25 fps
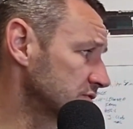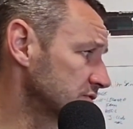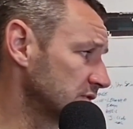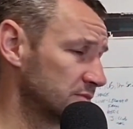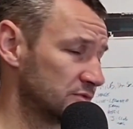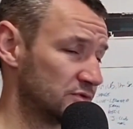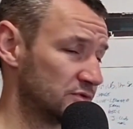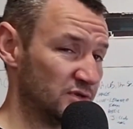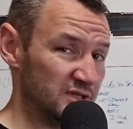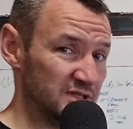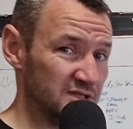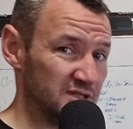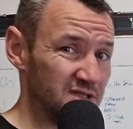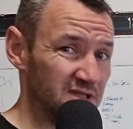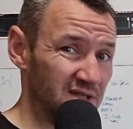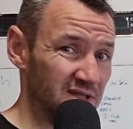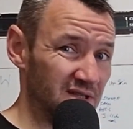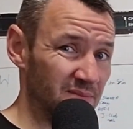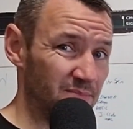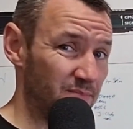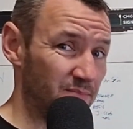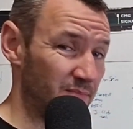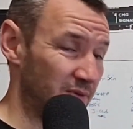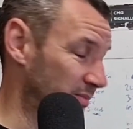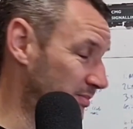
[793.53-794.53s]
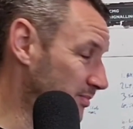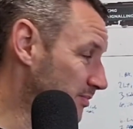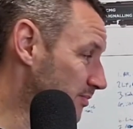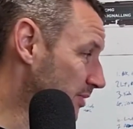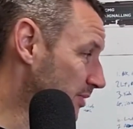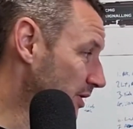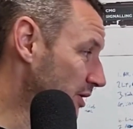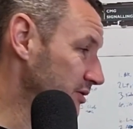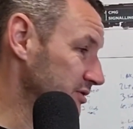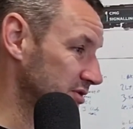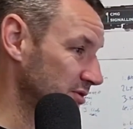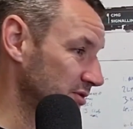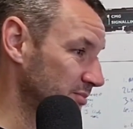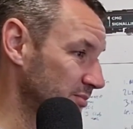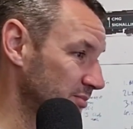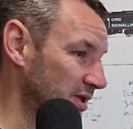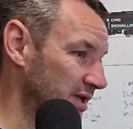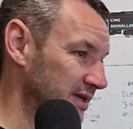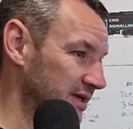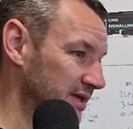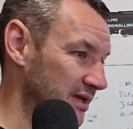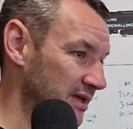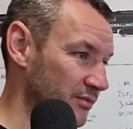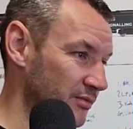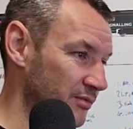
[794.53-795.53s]
going to steal a power supply
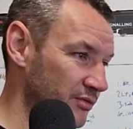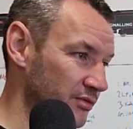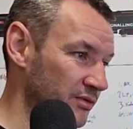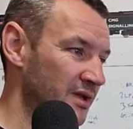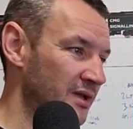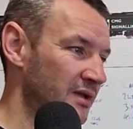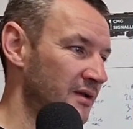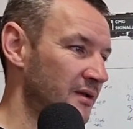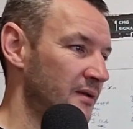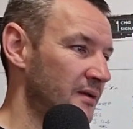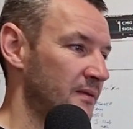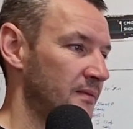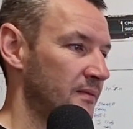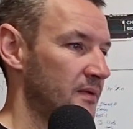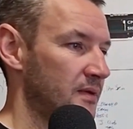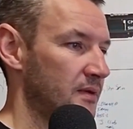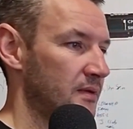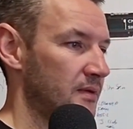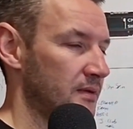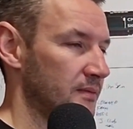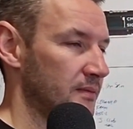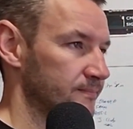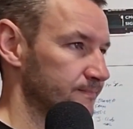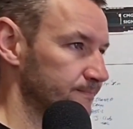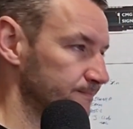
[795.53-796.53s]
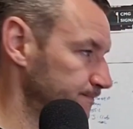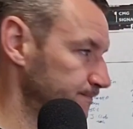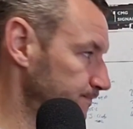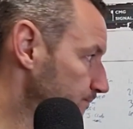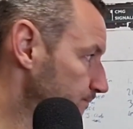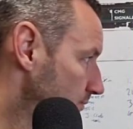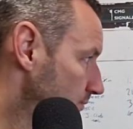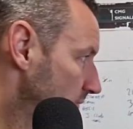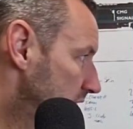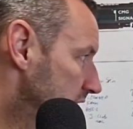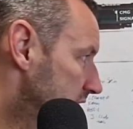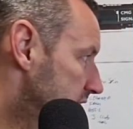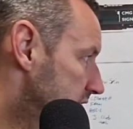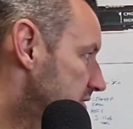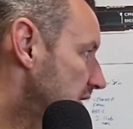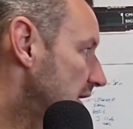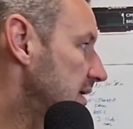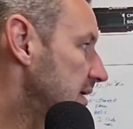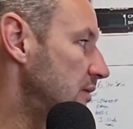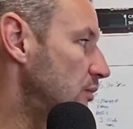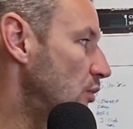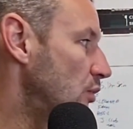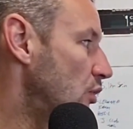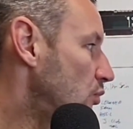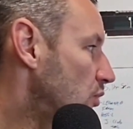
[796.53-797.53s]
cable, the signaling
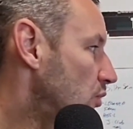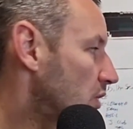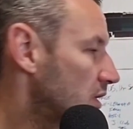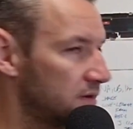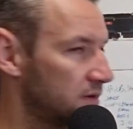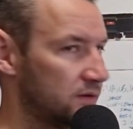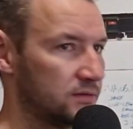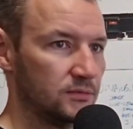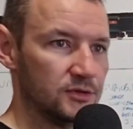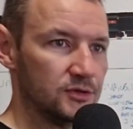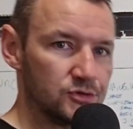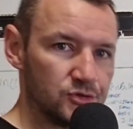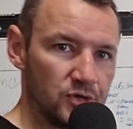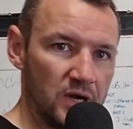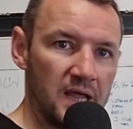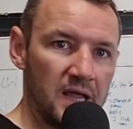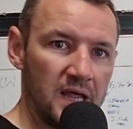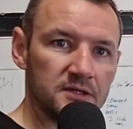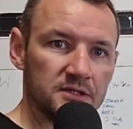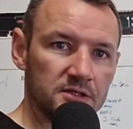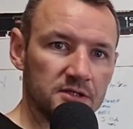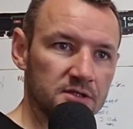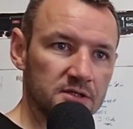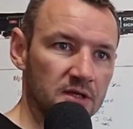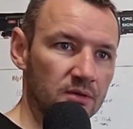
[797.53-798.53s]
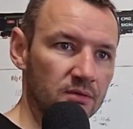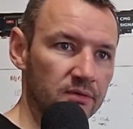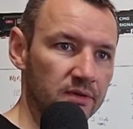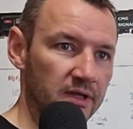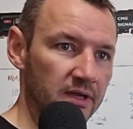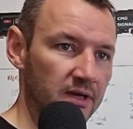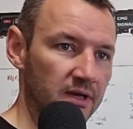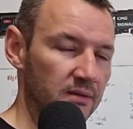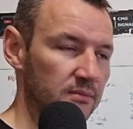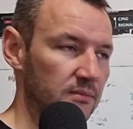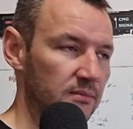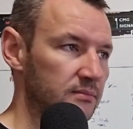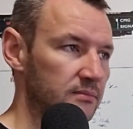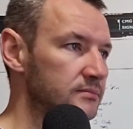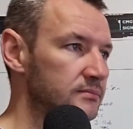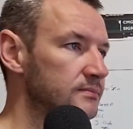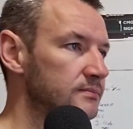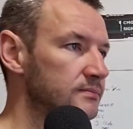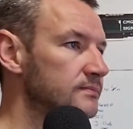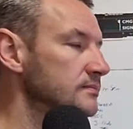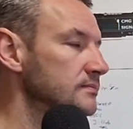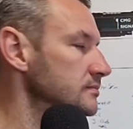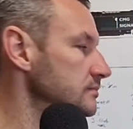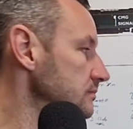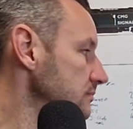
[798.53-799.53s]
won't work. The tracks are still there,
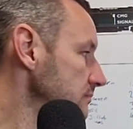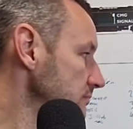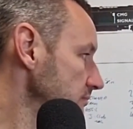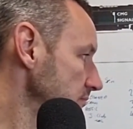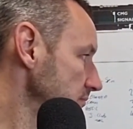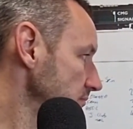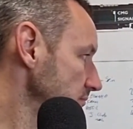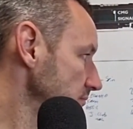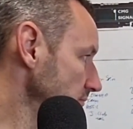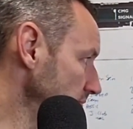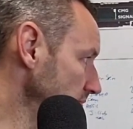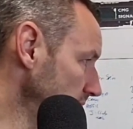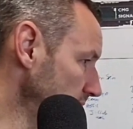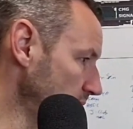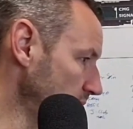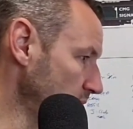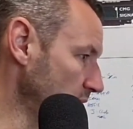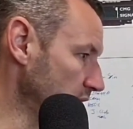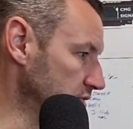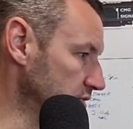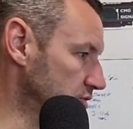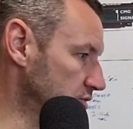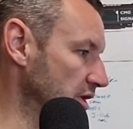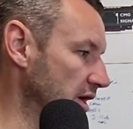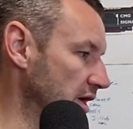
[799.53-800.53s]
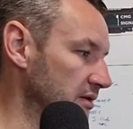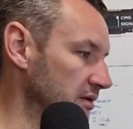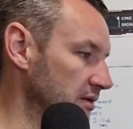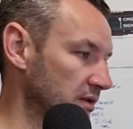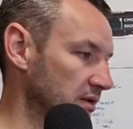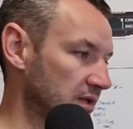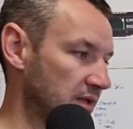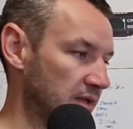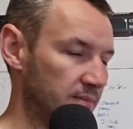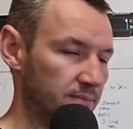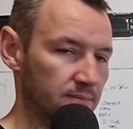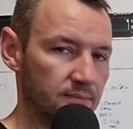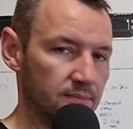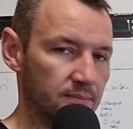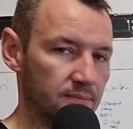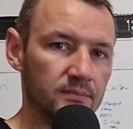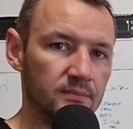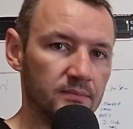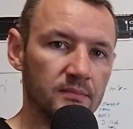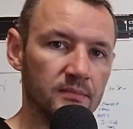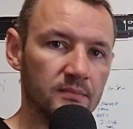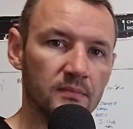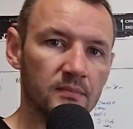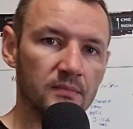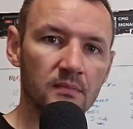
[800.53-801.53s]
but generally,
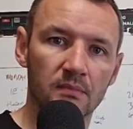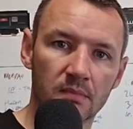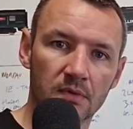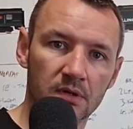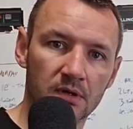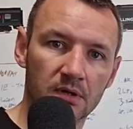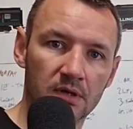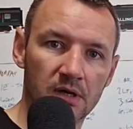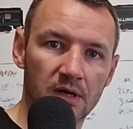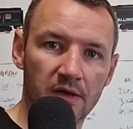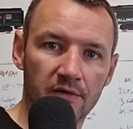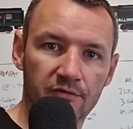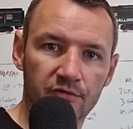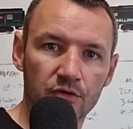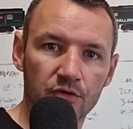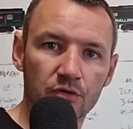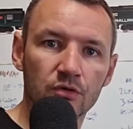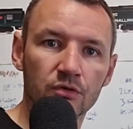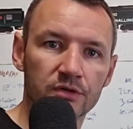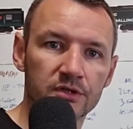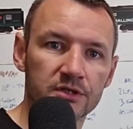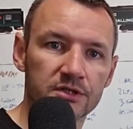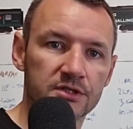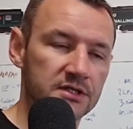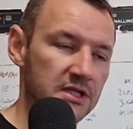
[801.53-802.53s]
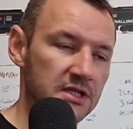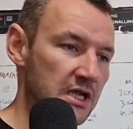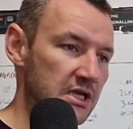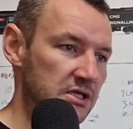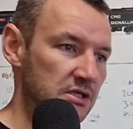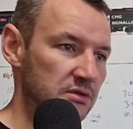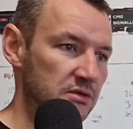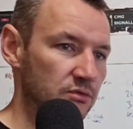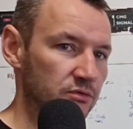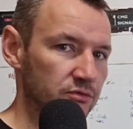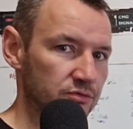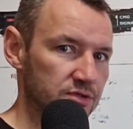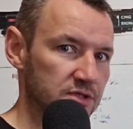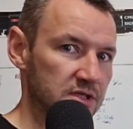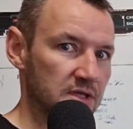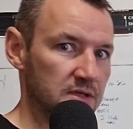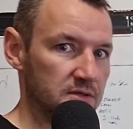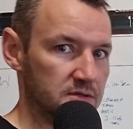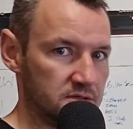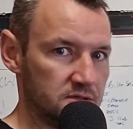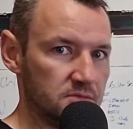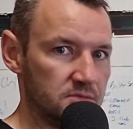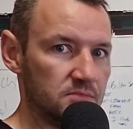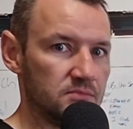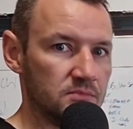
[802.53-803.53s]
if you go to the station, it will say
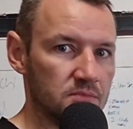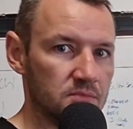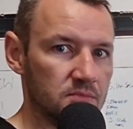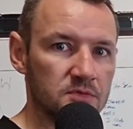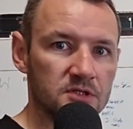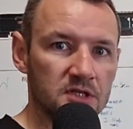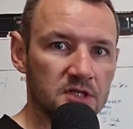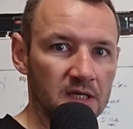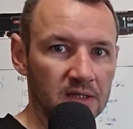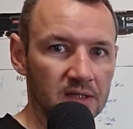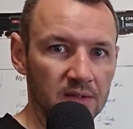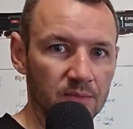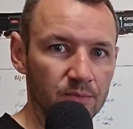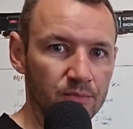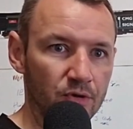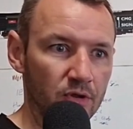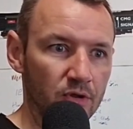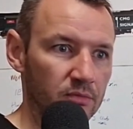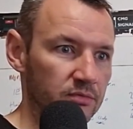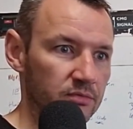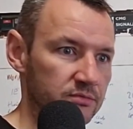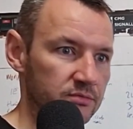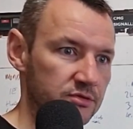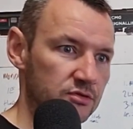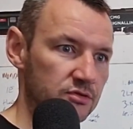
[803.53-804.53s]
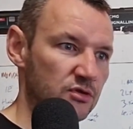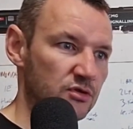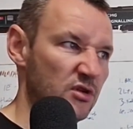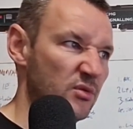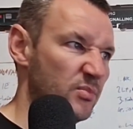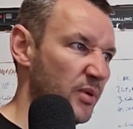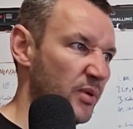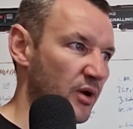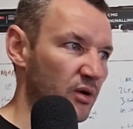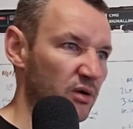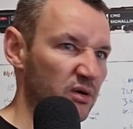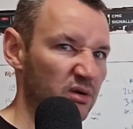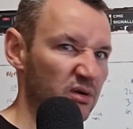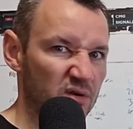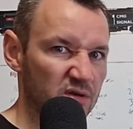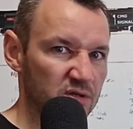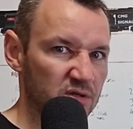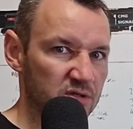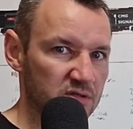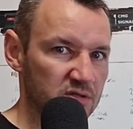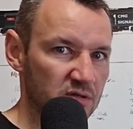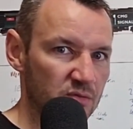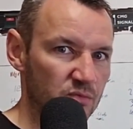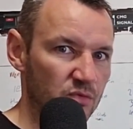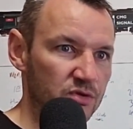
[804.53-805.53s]
signaling problems due to power loss. It
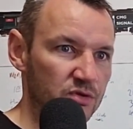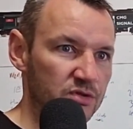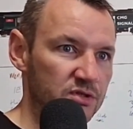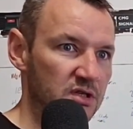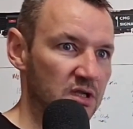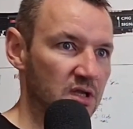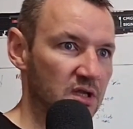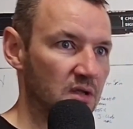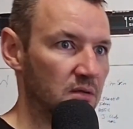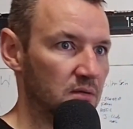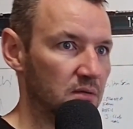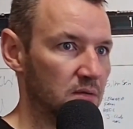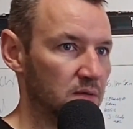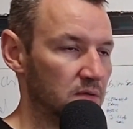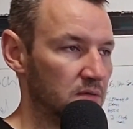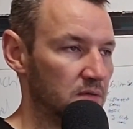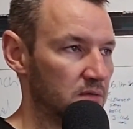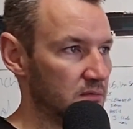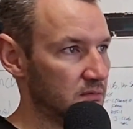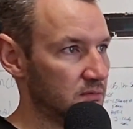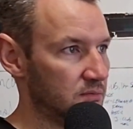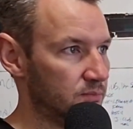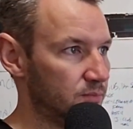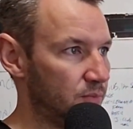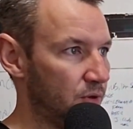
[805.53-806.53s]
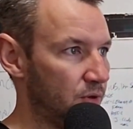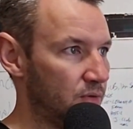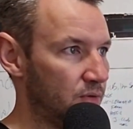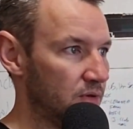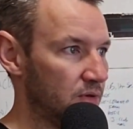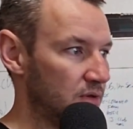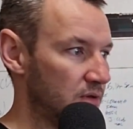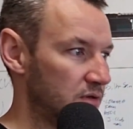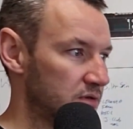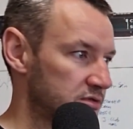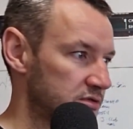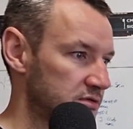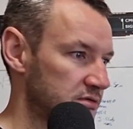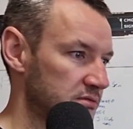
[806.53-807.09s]
won't say power loss.